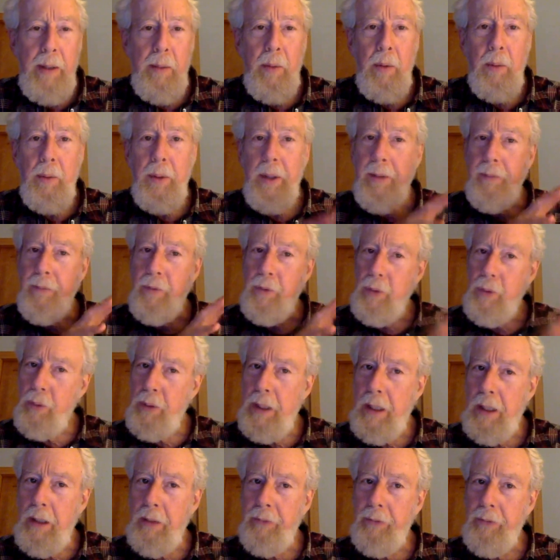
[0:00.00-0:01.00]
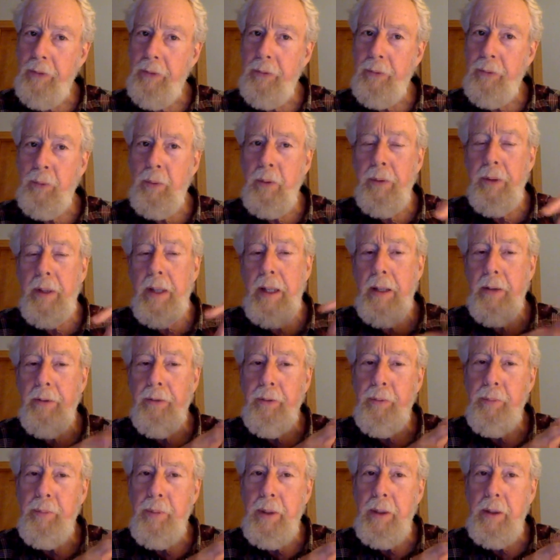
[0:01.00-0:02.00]
Will we have two houses? Will the
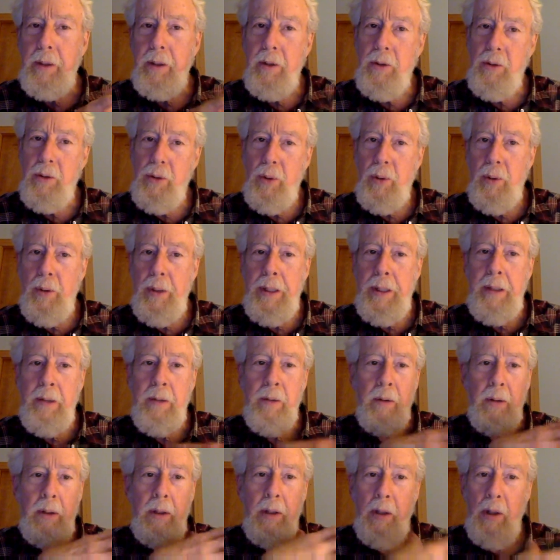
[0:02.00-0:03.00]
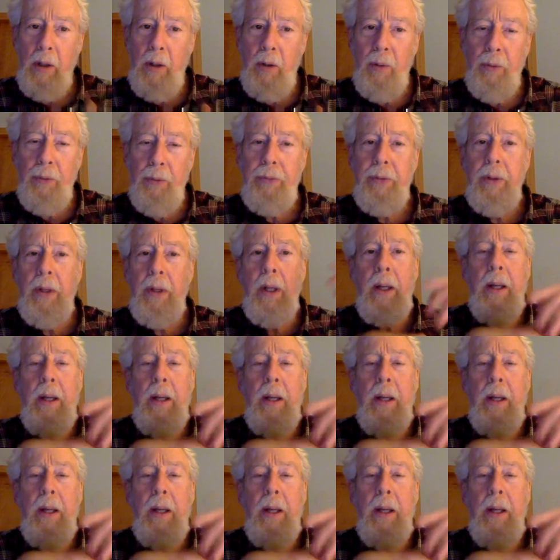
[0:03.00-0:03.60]
houses be conjoined or close?